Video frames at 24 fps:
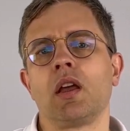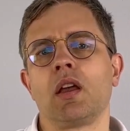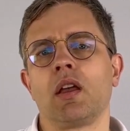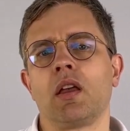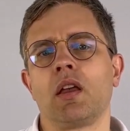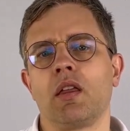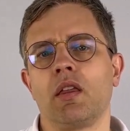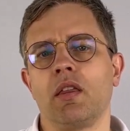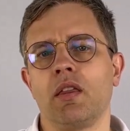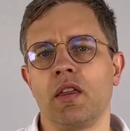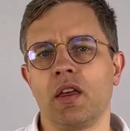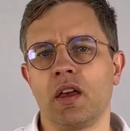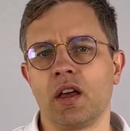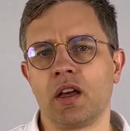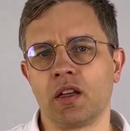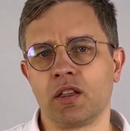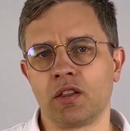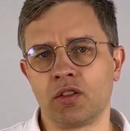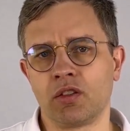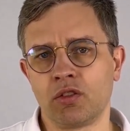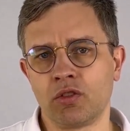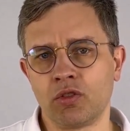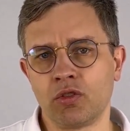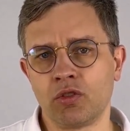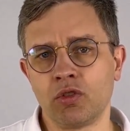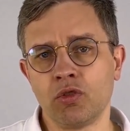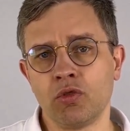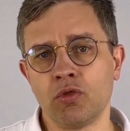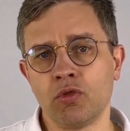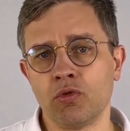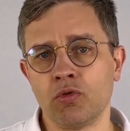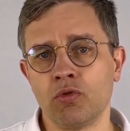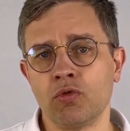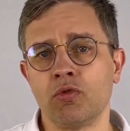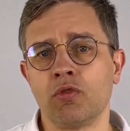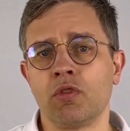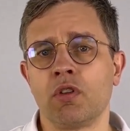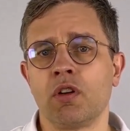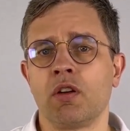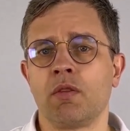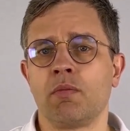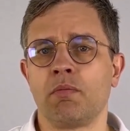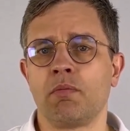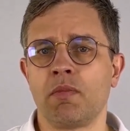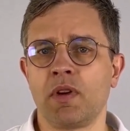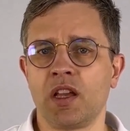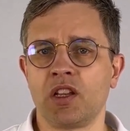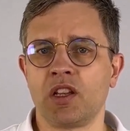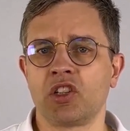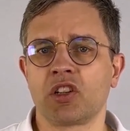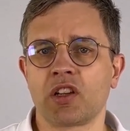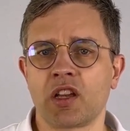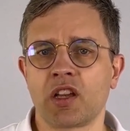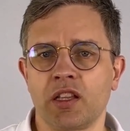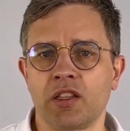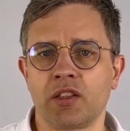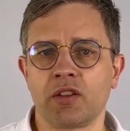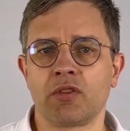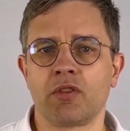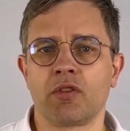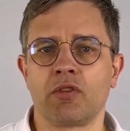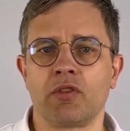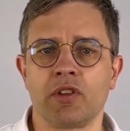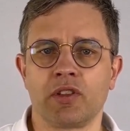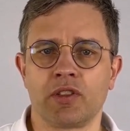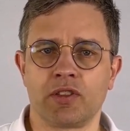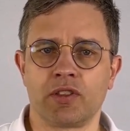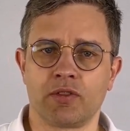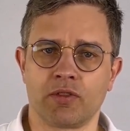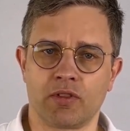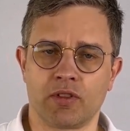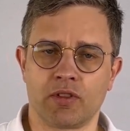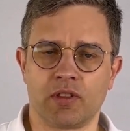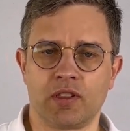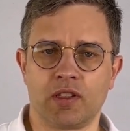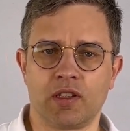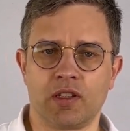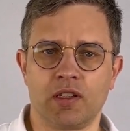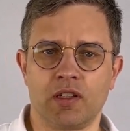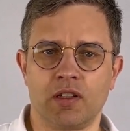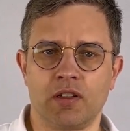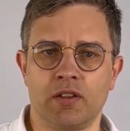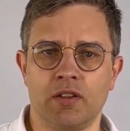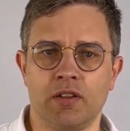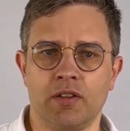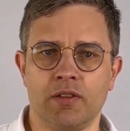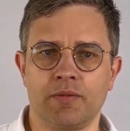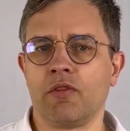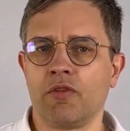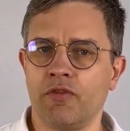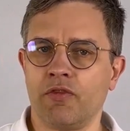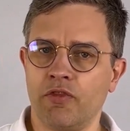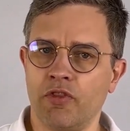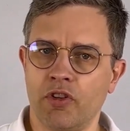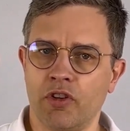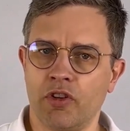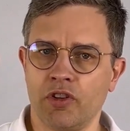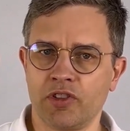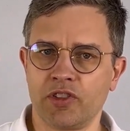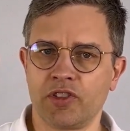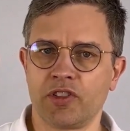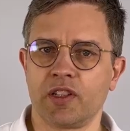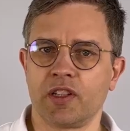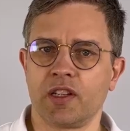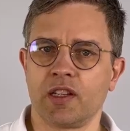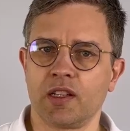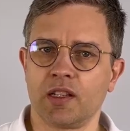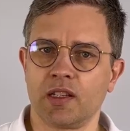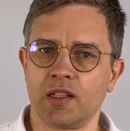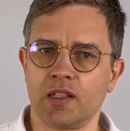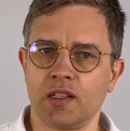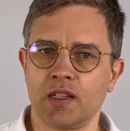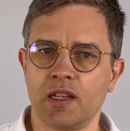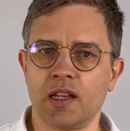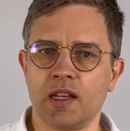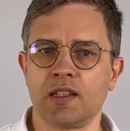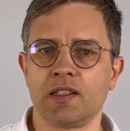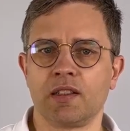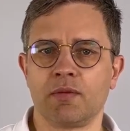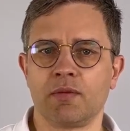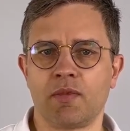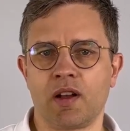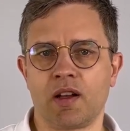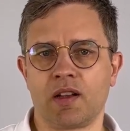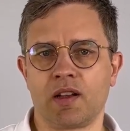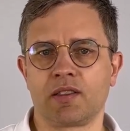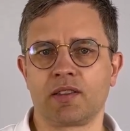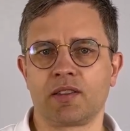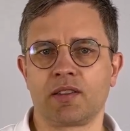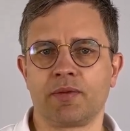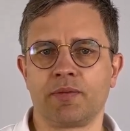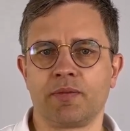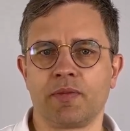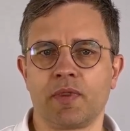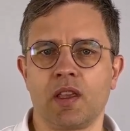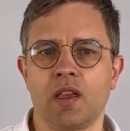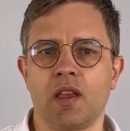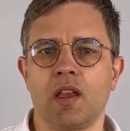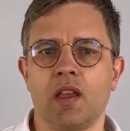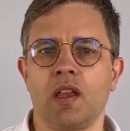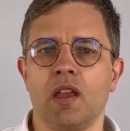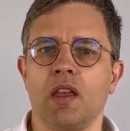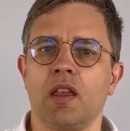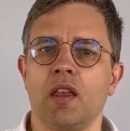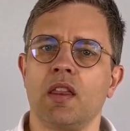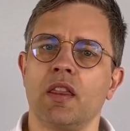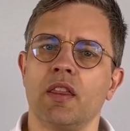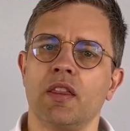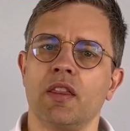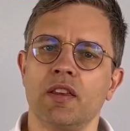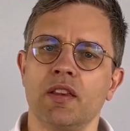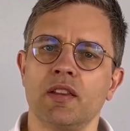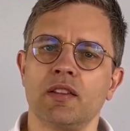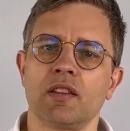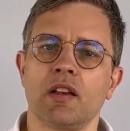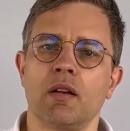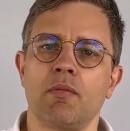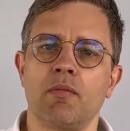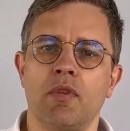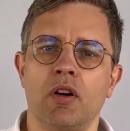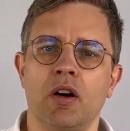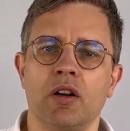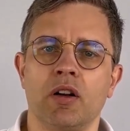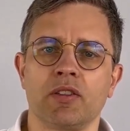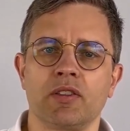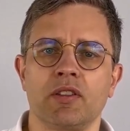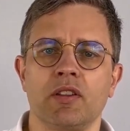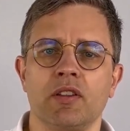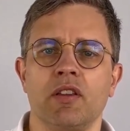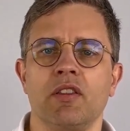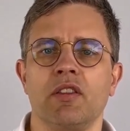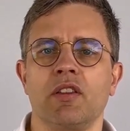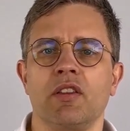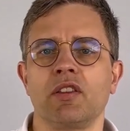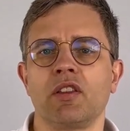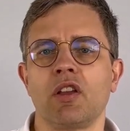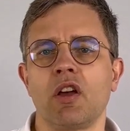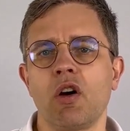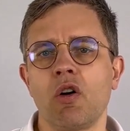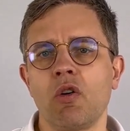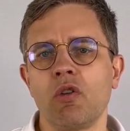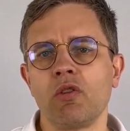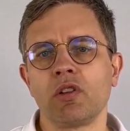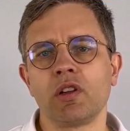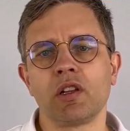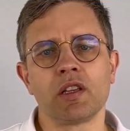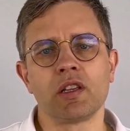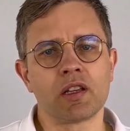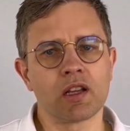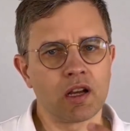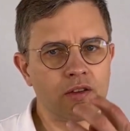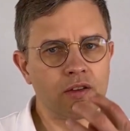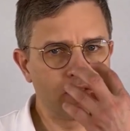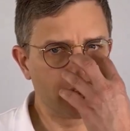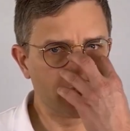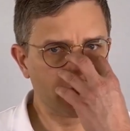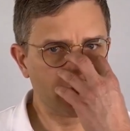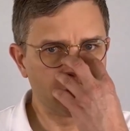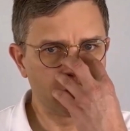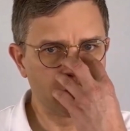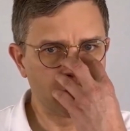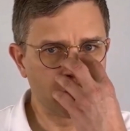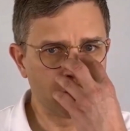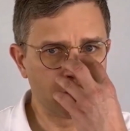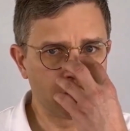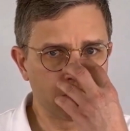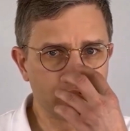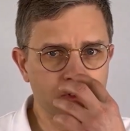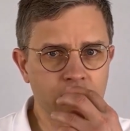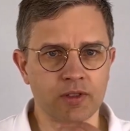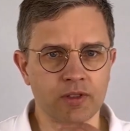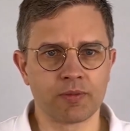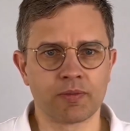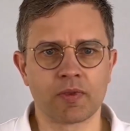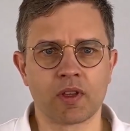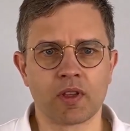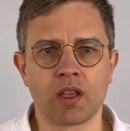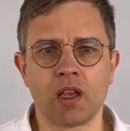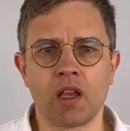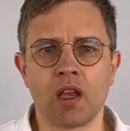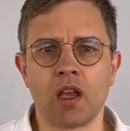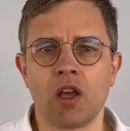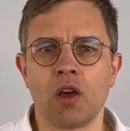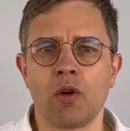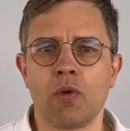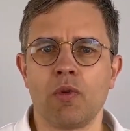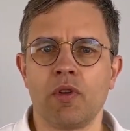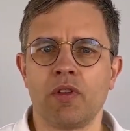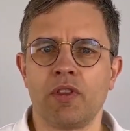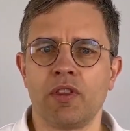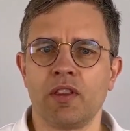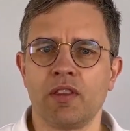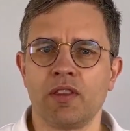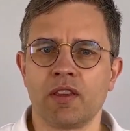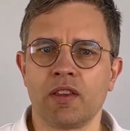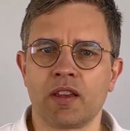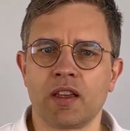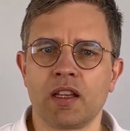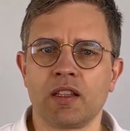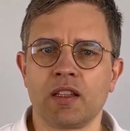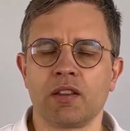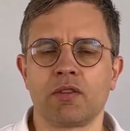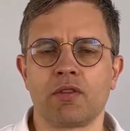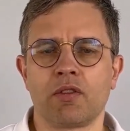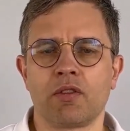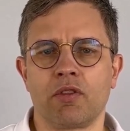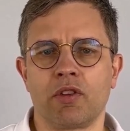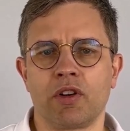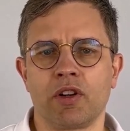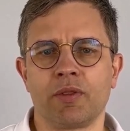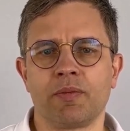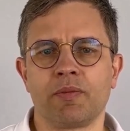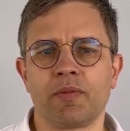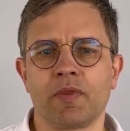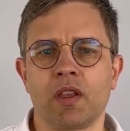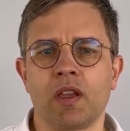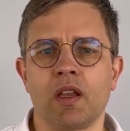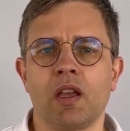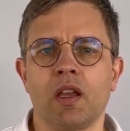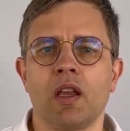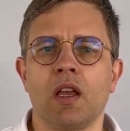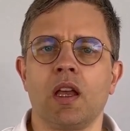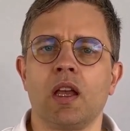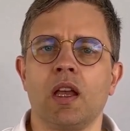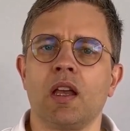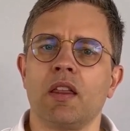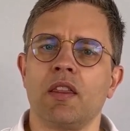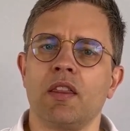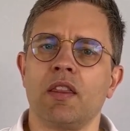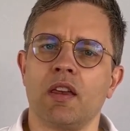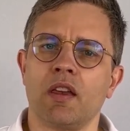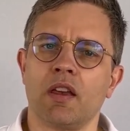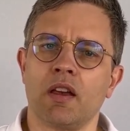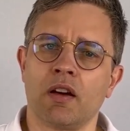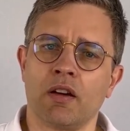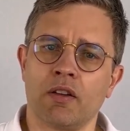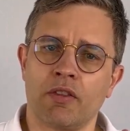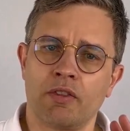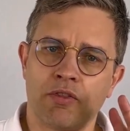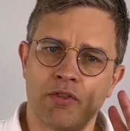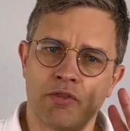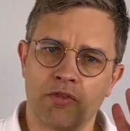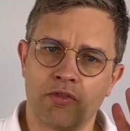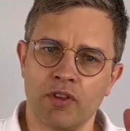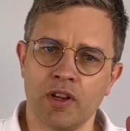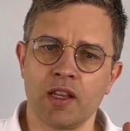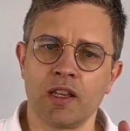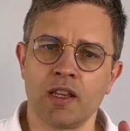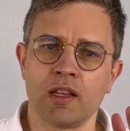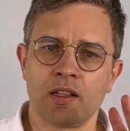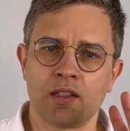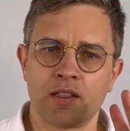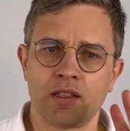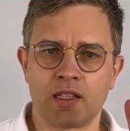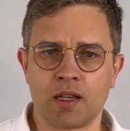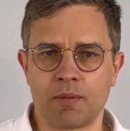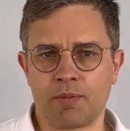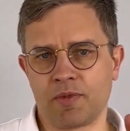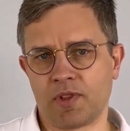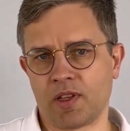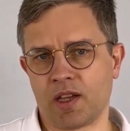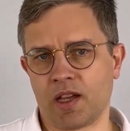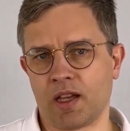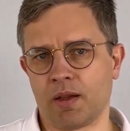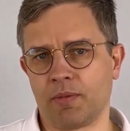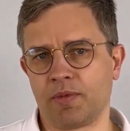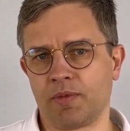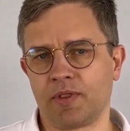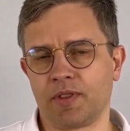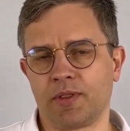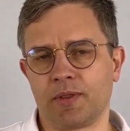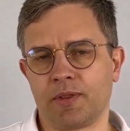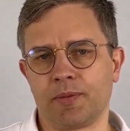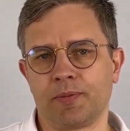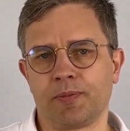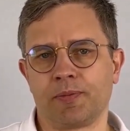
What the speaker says: There are two major categories to consider. First, nasal masks. These are masks that only cover your nose. Within the category, there are three subtypes.